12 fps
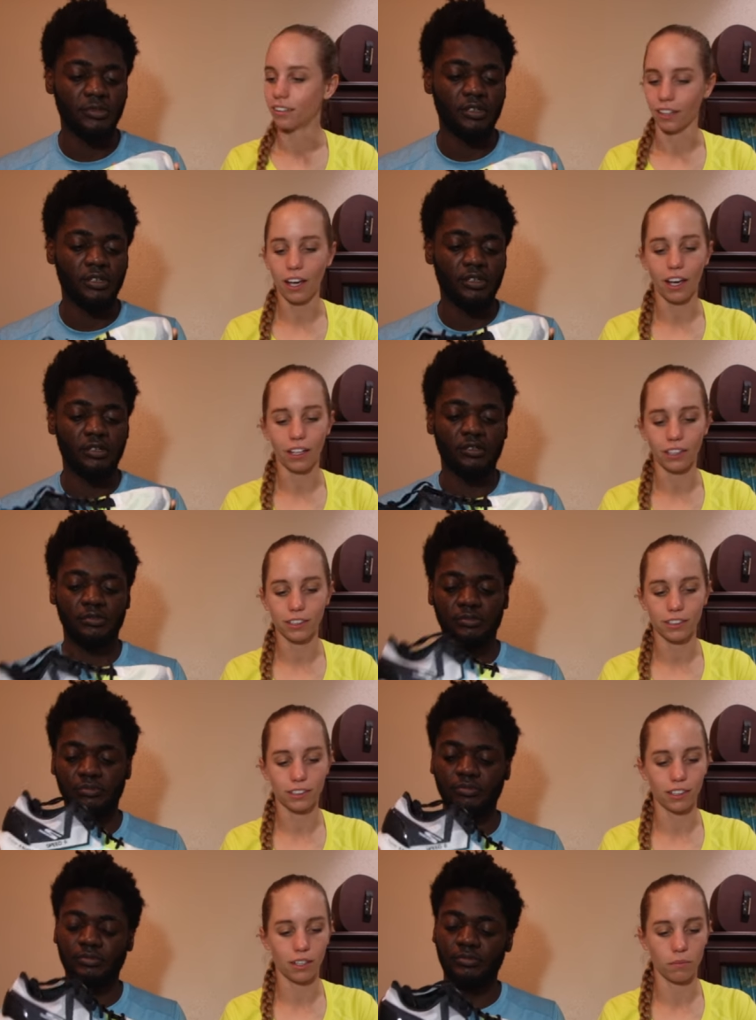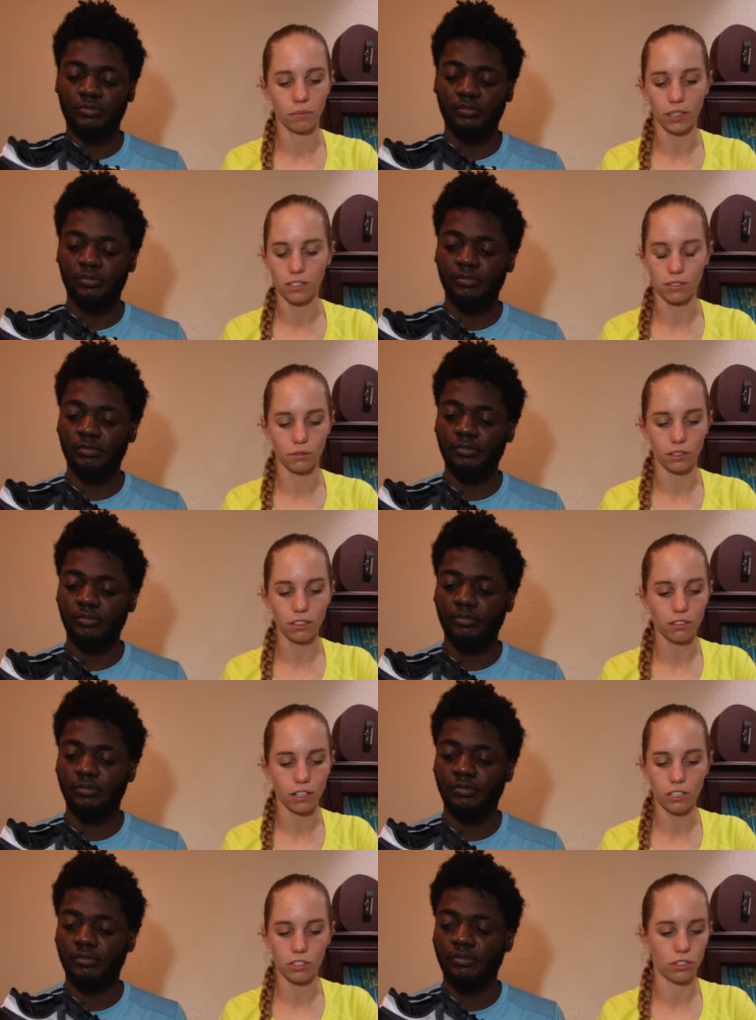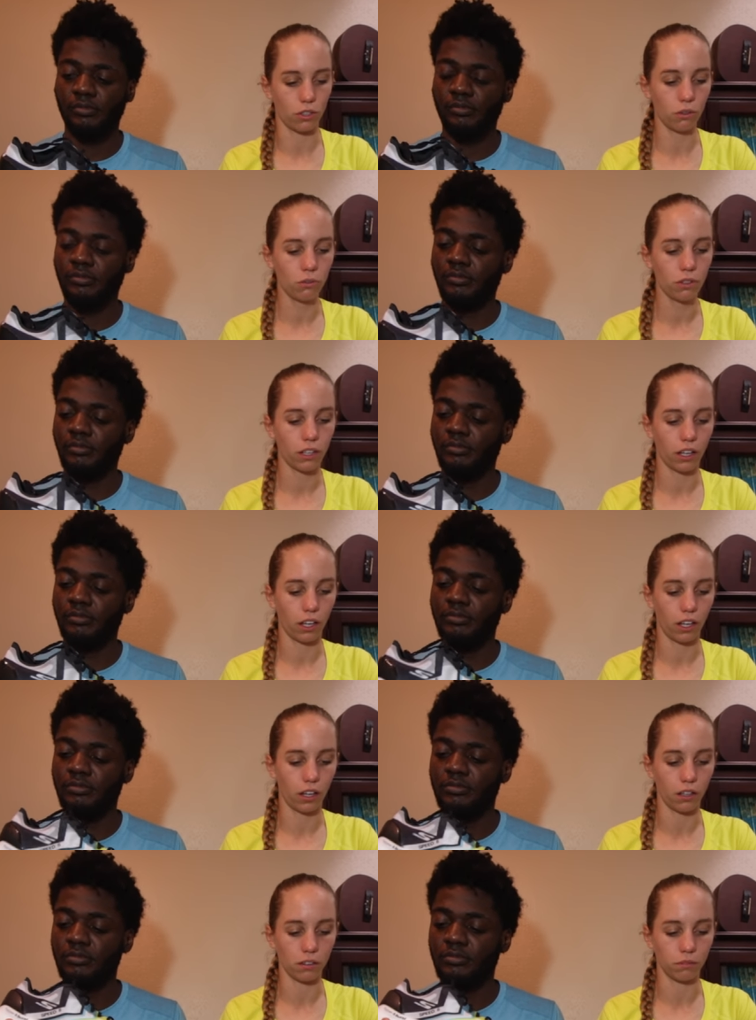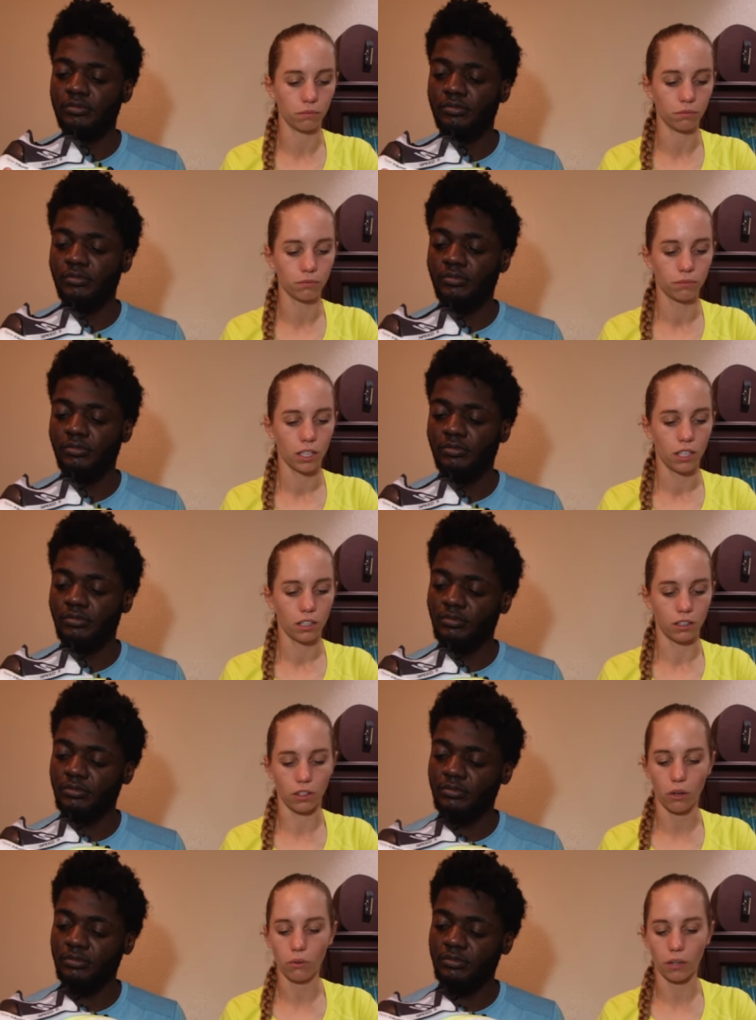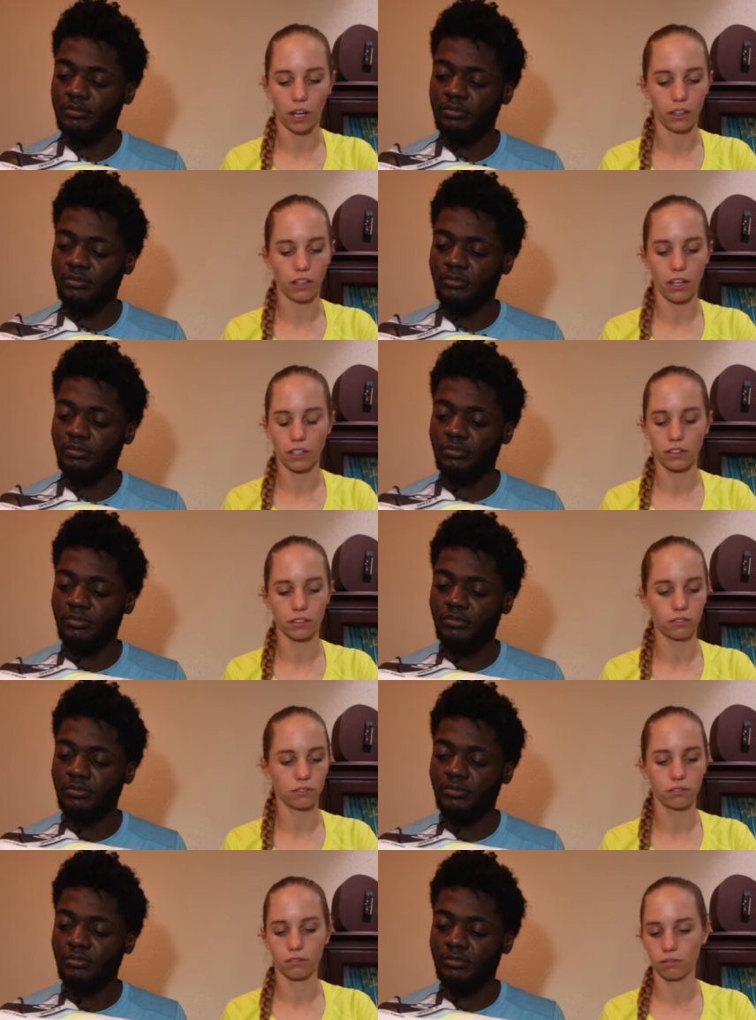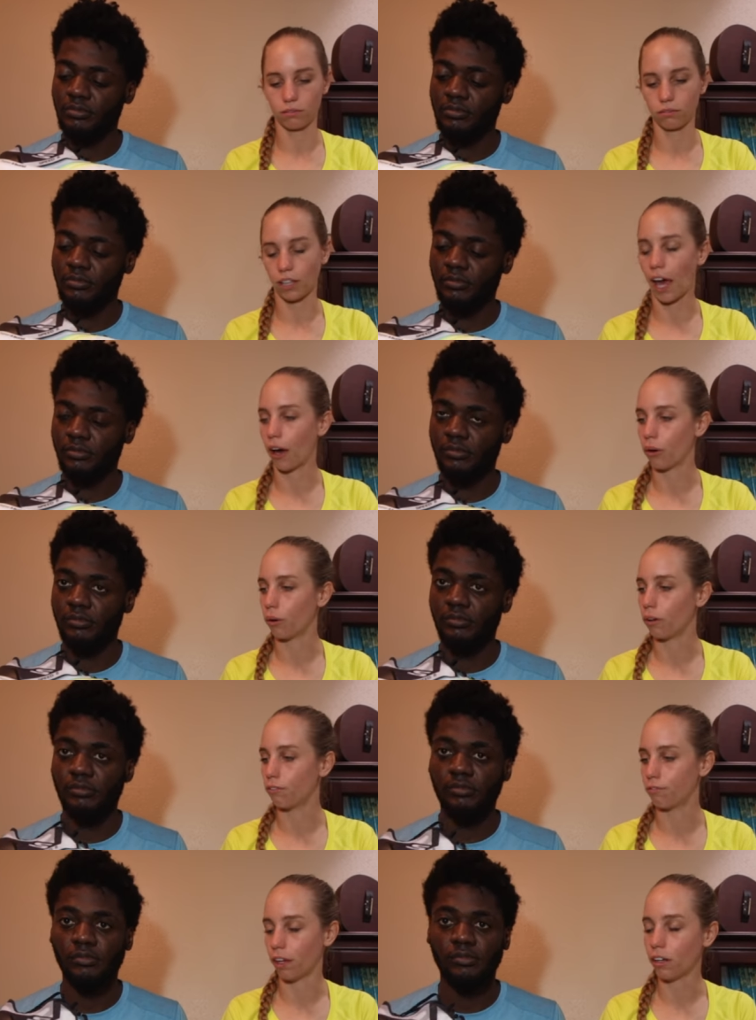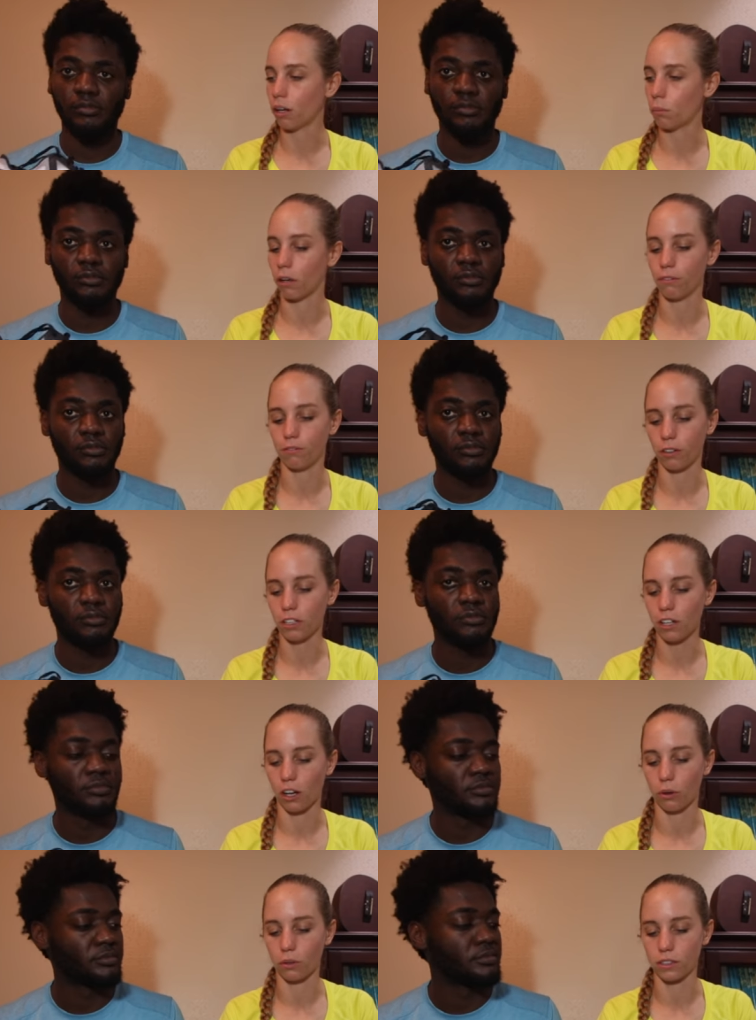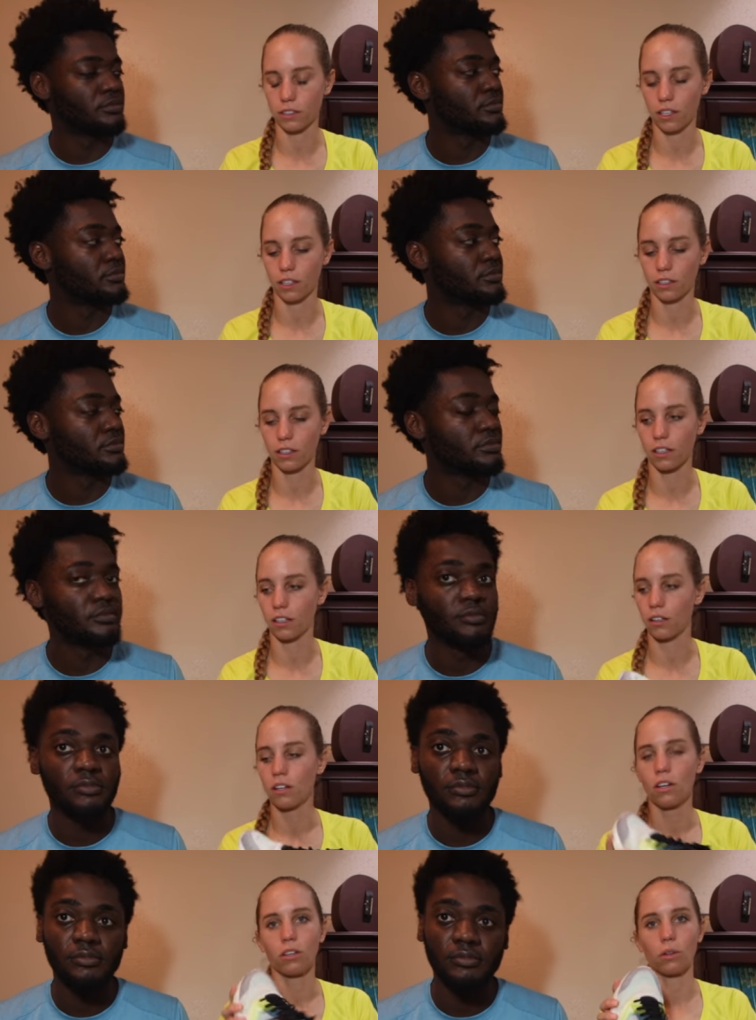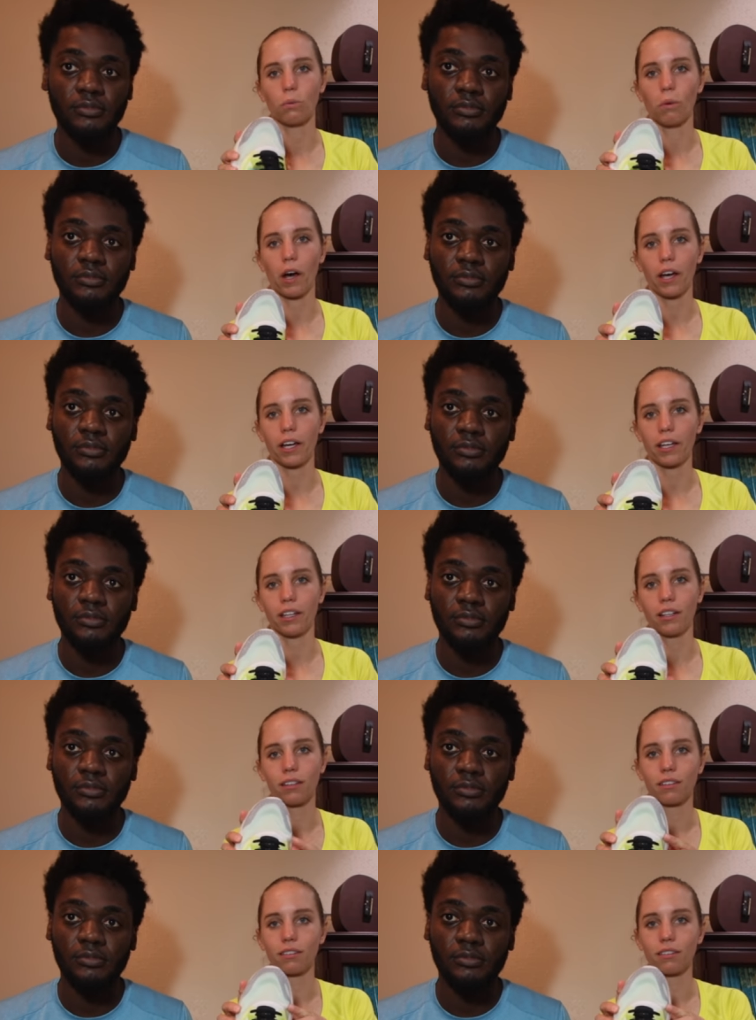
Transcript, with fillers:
Speaker 1: Yeah, it's um, it's a really great shoe. Um, you know, I like how it fit on my foot. I always like the the wide